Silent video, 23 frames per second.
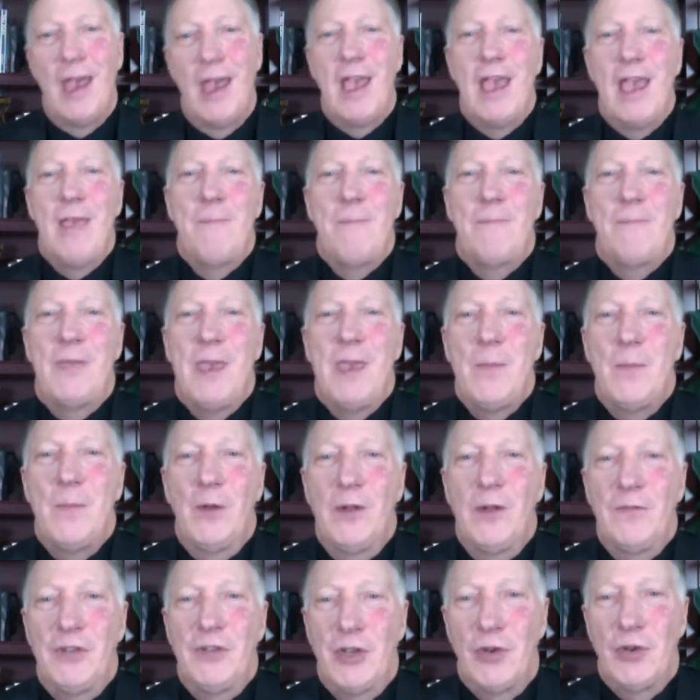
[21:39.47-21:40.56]
a people
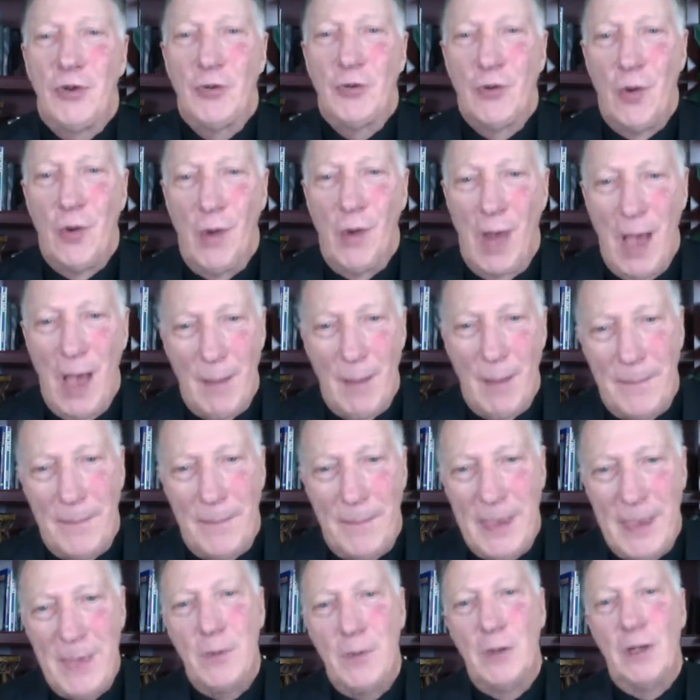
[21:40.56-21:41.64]
of Tikkun Olam,
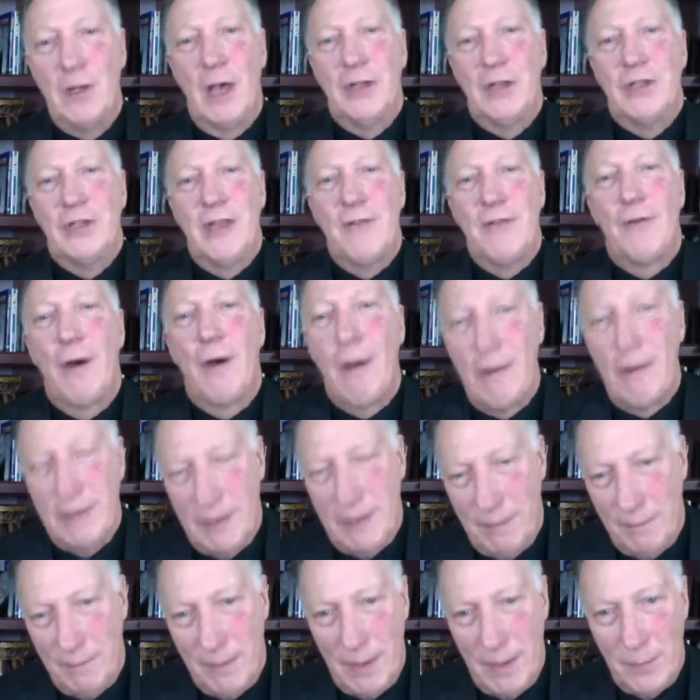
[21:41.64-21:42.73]
a
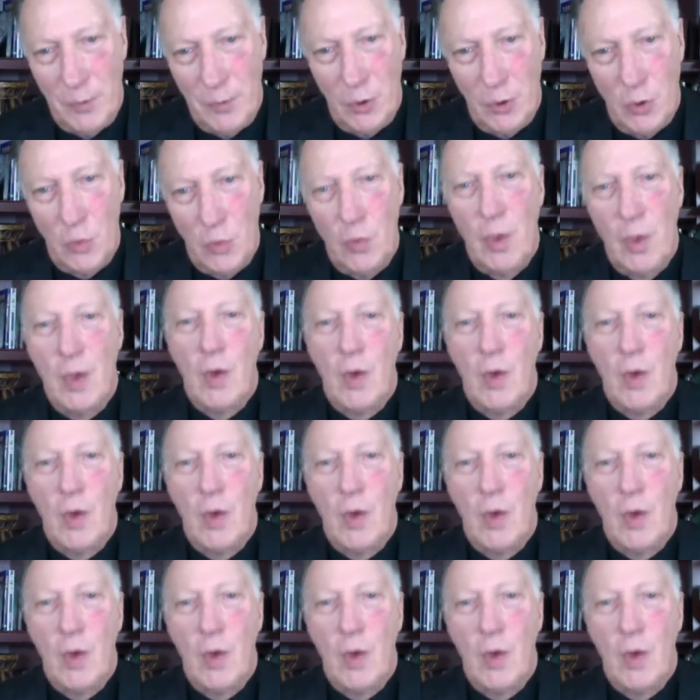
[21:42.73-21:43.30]
Devarim people who